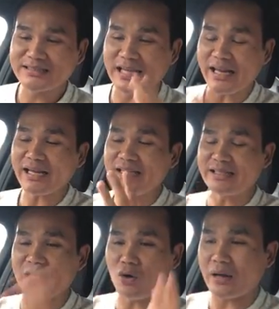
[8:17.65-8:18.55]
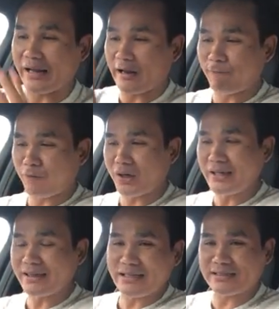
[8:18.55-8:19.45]
taking deal, like
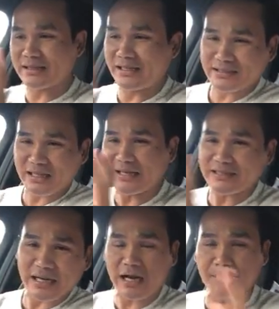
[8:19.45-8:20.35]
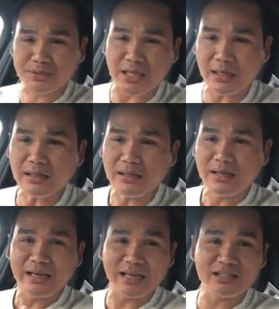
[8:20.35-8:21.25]
converting these leads that comes in
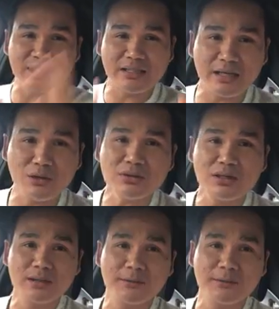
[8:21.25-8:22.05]
into deals,